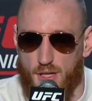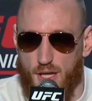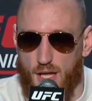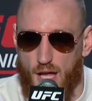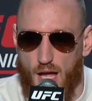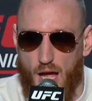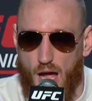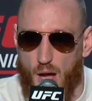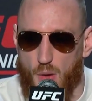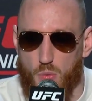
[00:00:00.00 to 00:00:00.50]

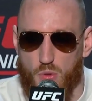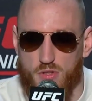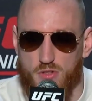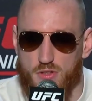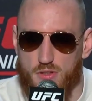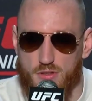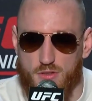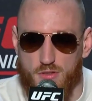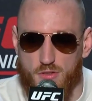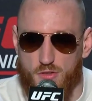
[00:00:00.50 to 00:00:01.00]
I
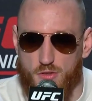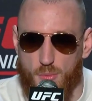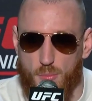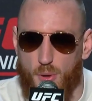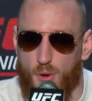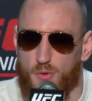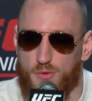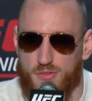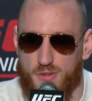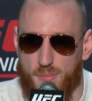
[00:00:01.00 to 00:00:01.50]
wasn't
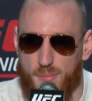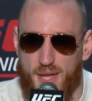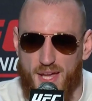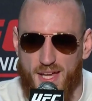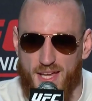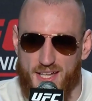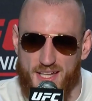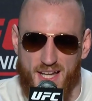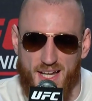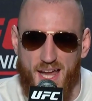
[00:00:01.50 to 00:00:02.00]
supposed to
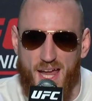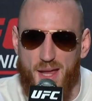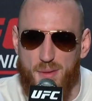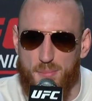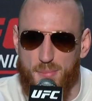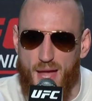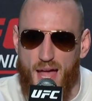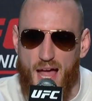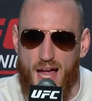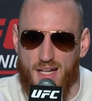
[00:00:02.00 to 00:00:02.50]
make it, and I came
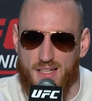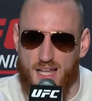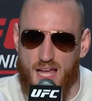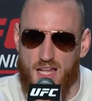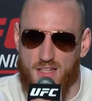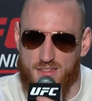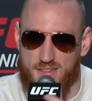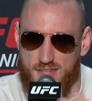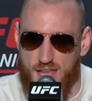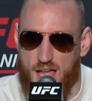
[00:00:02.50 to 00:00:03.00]
back.
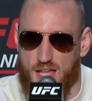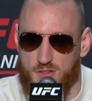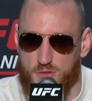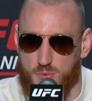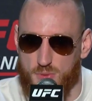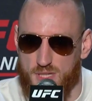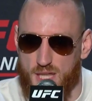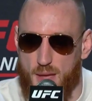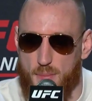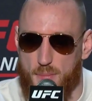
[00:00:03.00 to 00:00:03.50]
That's
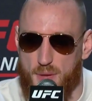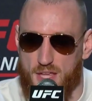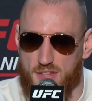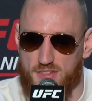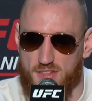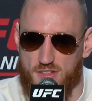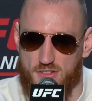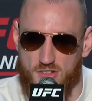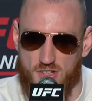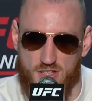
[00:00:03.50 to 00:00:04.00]
what that
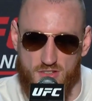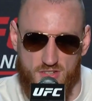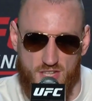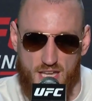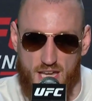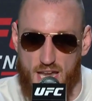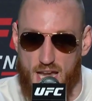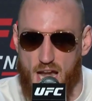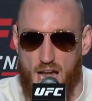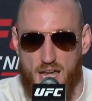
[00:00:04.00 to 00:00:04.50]
message is.
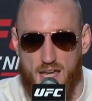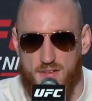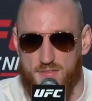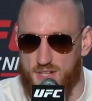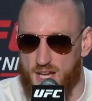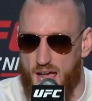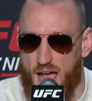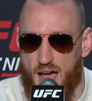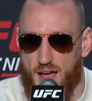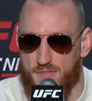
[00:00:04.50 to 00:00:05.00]
And then I didn't even
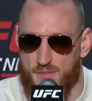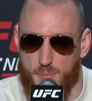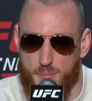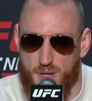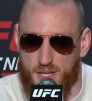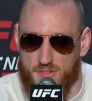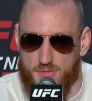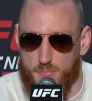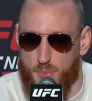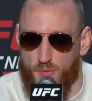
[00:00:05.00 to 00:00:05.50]
have the
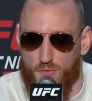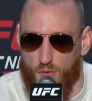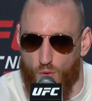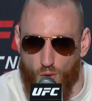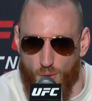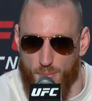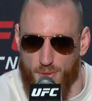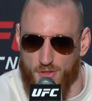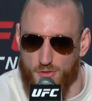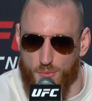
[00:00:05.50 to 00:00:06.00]
best
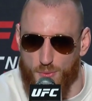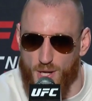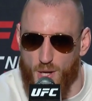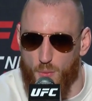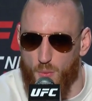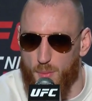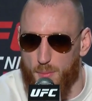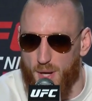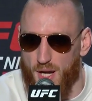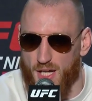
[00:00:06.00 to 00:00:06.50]
performance when I
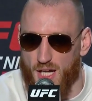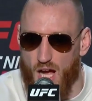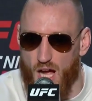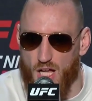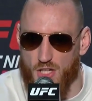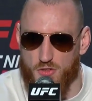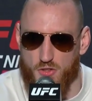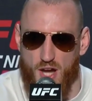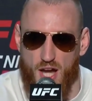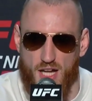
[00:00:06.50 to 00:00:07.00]
won my
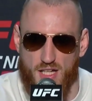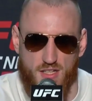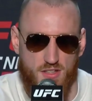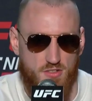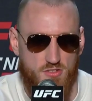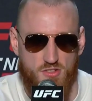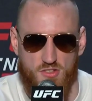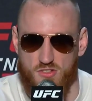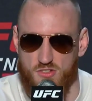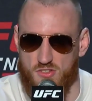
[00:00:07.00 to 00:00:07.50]
contract.
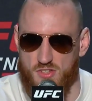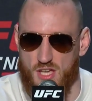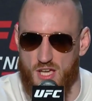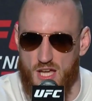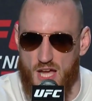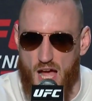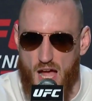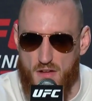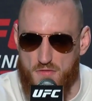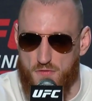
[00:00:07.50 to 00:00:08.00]
It's just
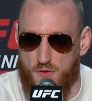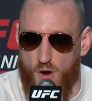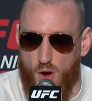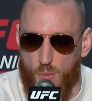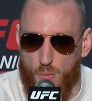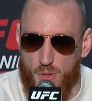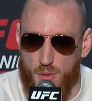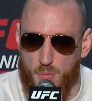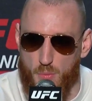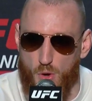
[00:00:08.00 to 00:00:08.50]
I fought
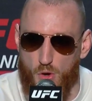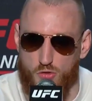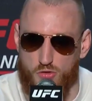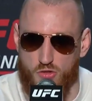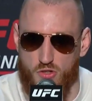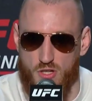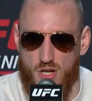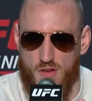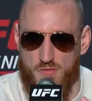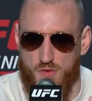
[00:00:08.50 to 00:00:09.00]
with
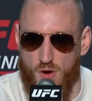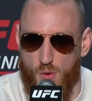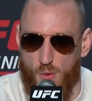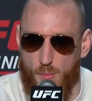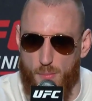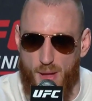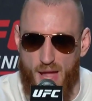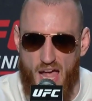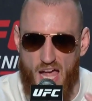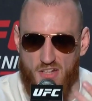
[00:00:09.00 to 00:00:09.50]
emotion. I fought
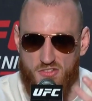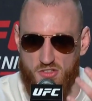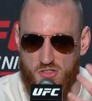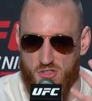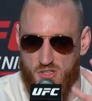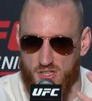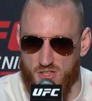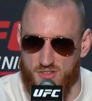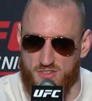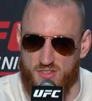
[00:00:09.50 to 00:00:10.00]
with passion.
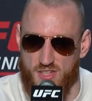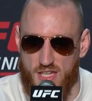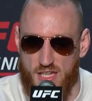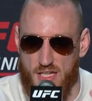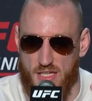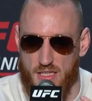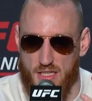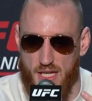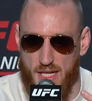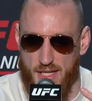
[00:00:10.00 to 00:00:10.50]
You could see
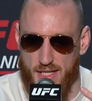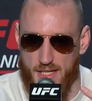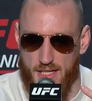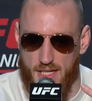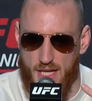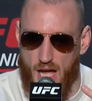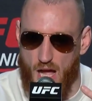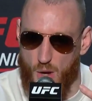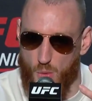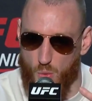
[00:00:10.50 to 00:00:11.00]
it. Like,
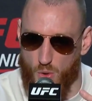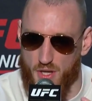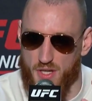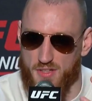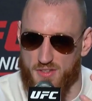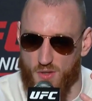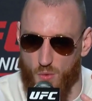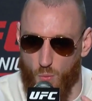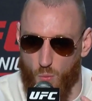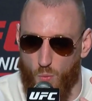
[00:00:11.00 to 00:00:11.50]
I
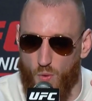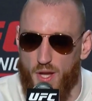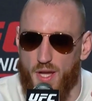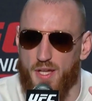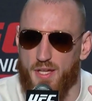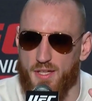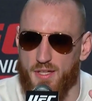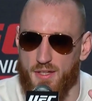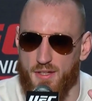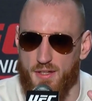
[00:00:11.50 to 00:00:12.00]
wanted to
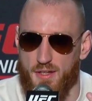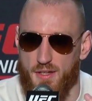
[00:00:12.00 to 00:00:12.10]
win.